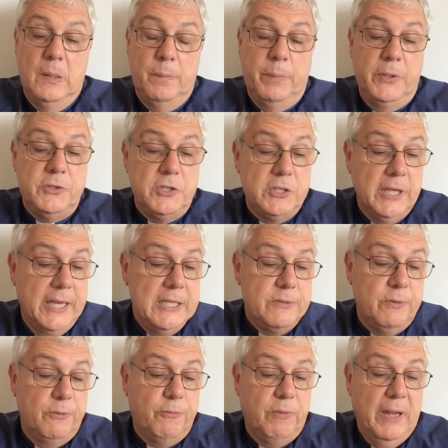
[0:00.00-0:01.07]
But today's
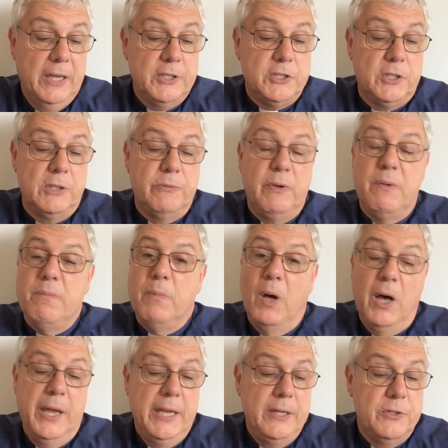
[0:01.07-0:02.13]
reflection
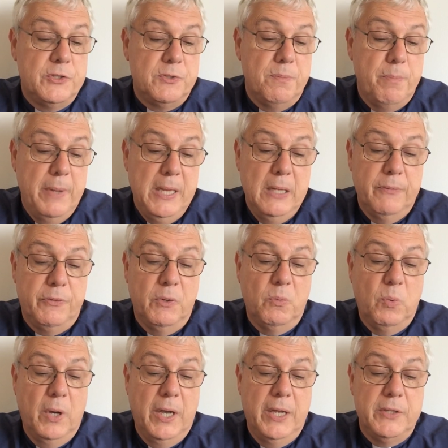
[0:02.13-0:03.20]
reminds me of the
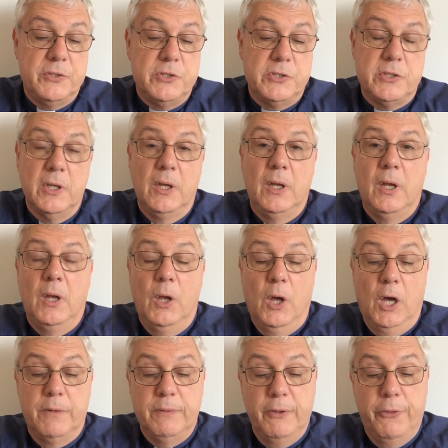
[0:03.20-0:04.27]
words
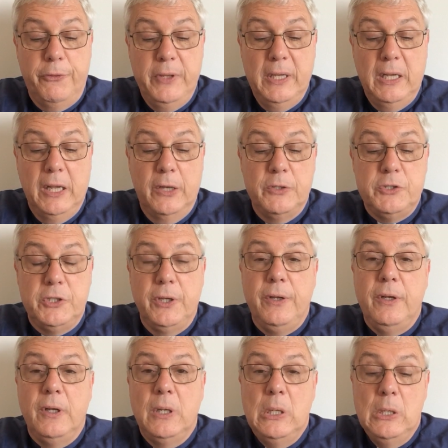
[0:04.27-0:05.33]
of a
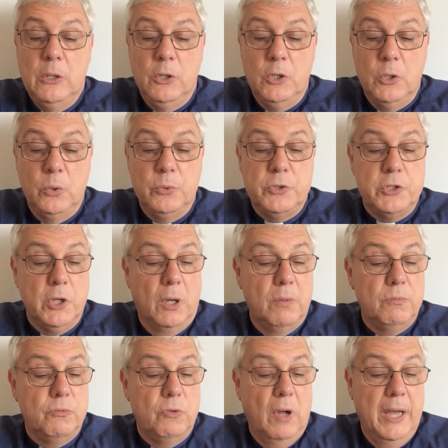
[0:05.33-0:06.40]
theologian called
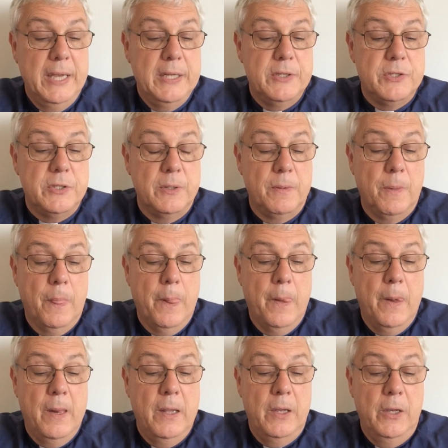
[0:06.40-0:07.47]
Tom Wright,
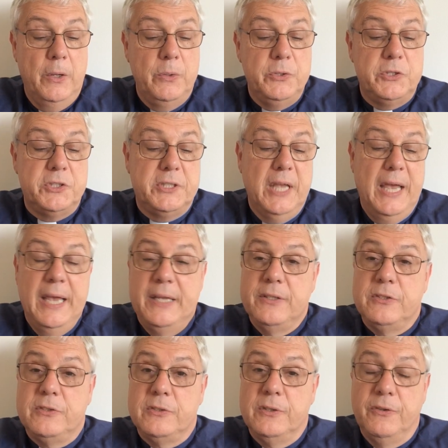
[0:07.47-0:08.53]
who
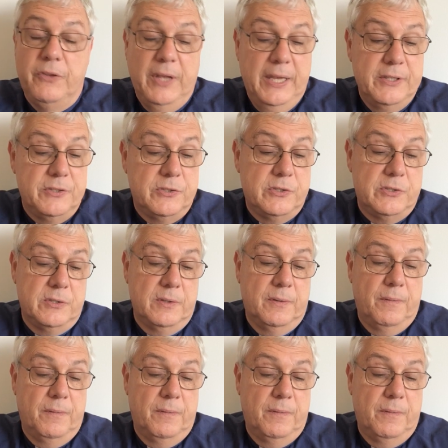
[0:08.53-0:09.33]
says this: